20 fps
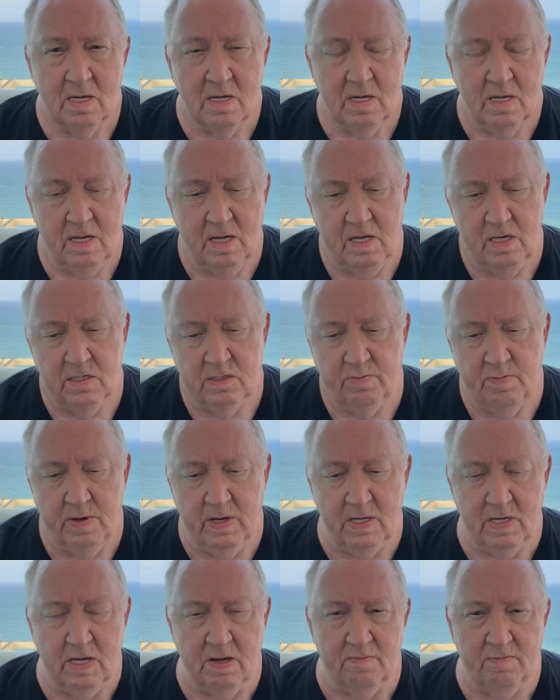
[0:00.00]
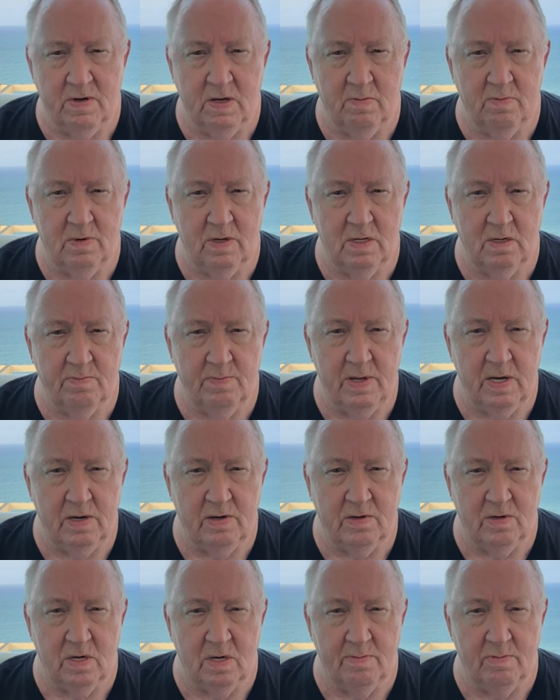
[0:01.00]
He's been giving them a little bit of
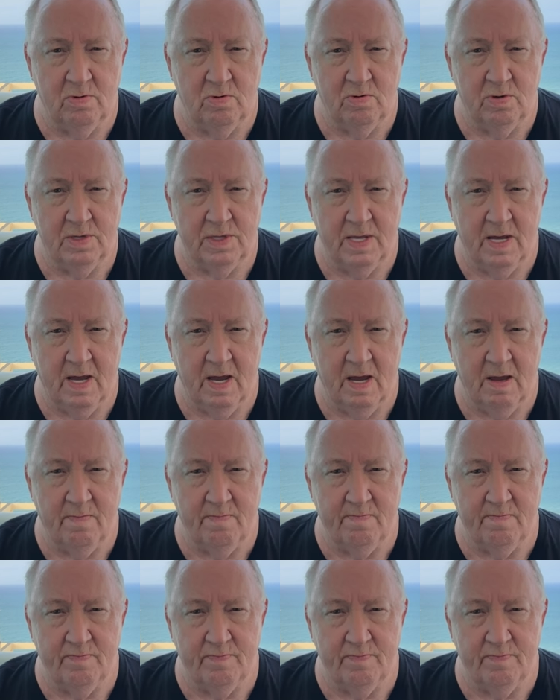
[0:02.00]
trouble with that.